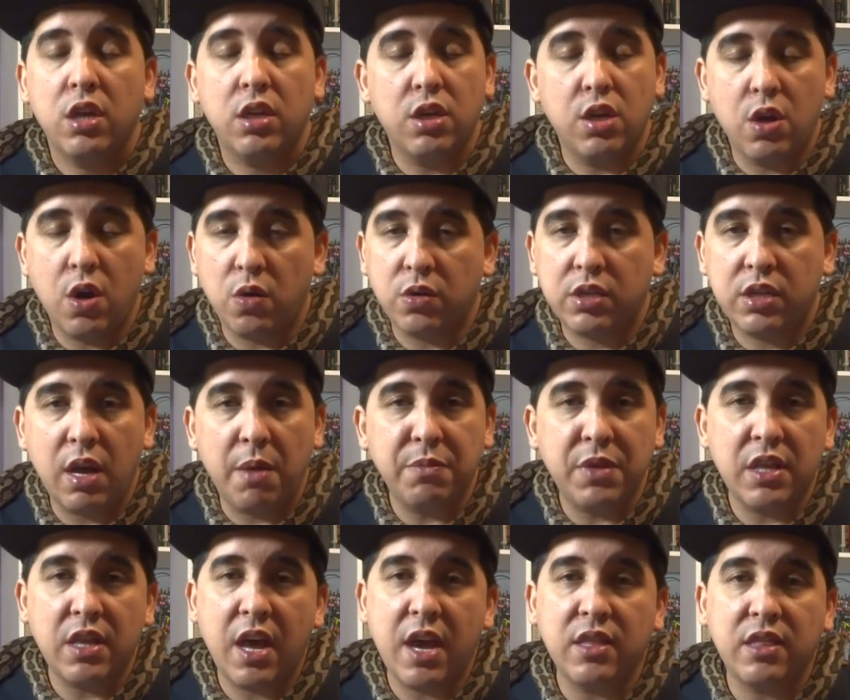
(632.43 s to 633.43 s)
you know,
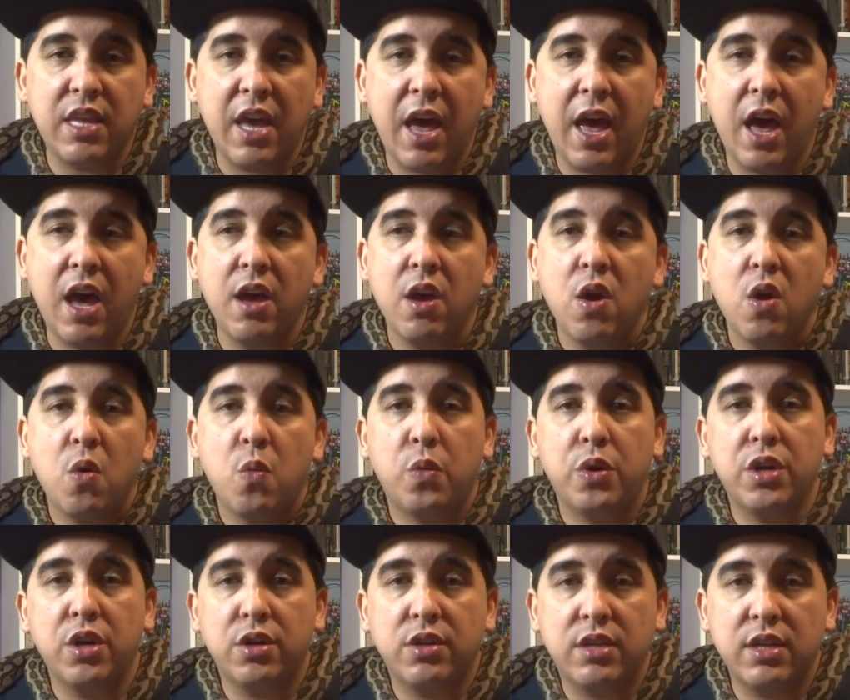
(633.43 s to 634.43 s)
something like that,
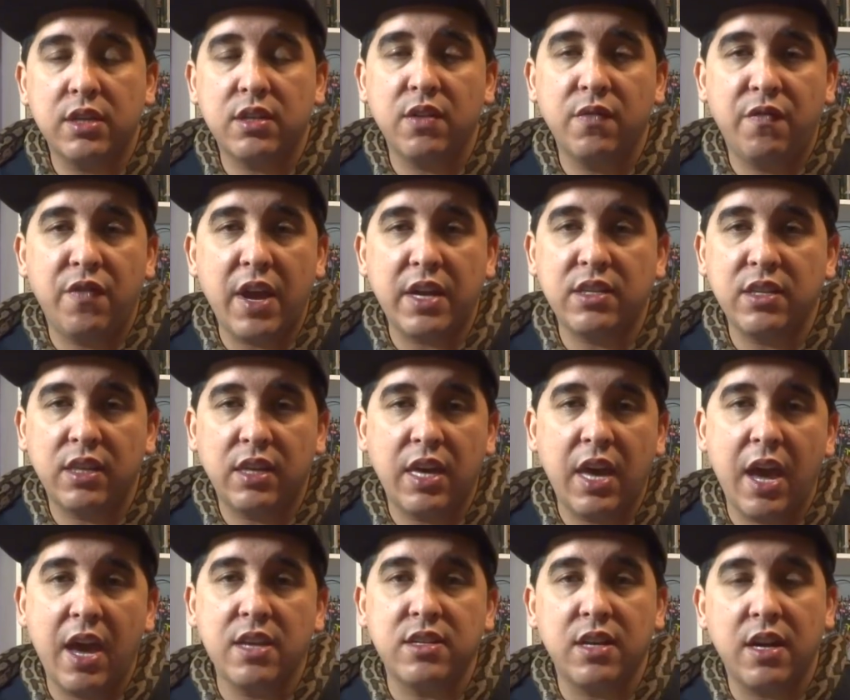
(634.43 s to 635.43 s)
where you're disinfecting the
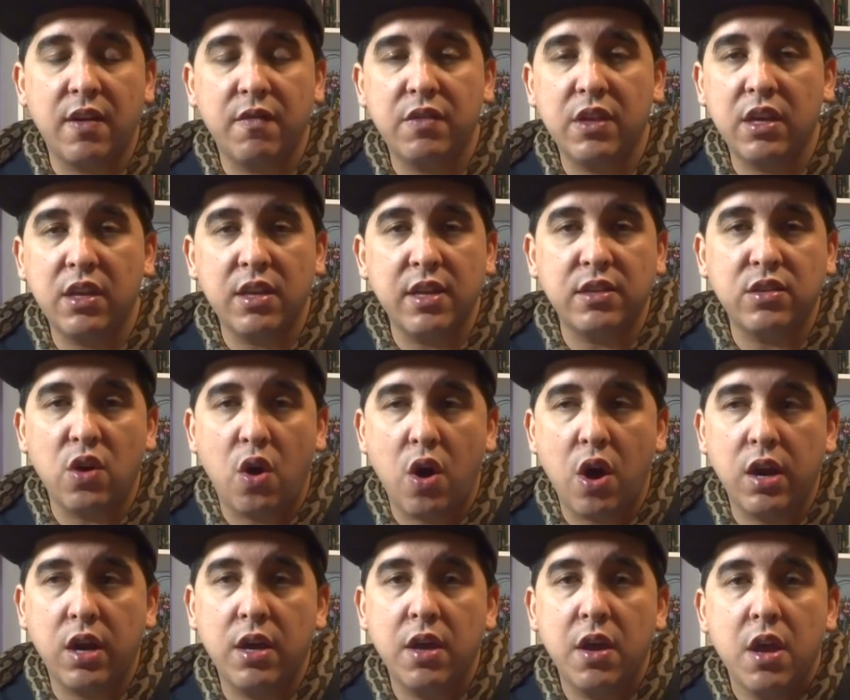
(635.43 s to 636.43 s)
cage and everything that's
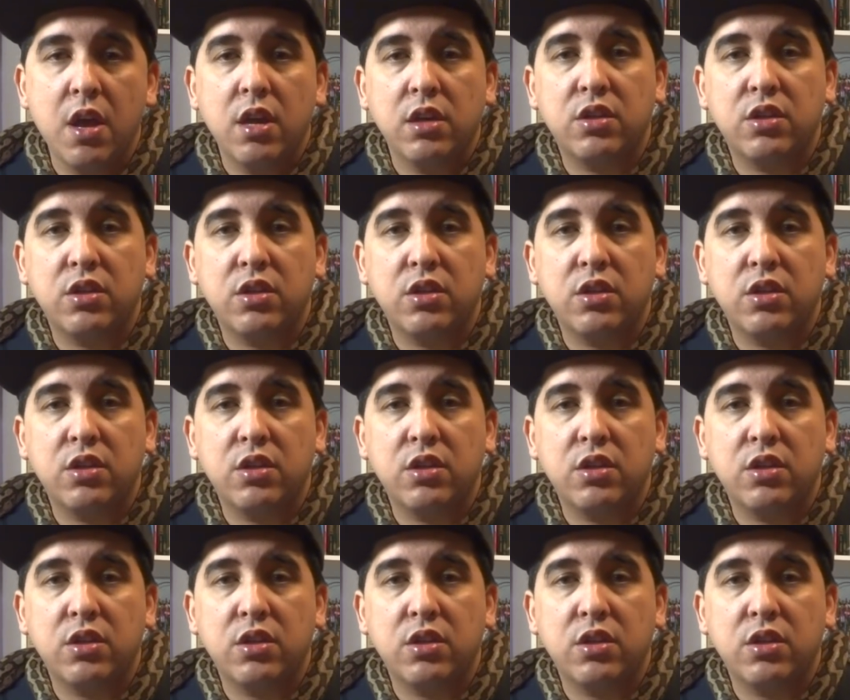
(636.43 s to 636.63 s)
on it,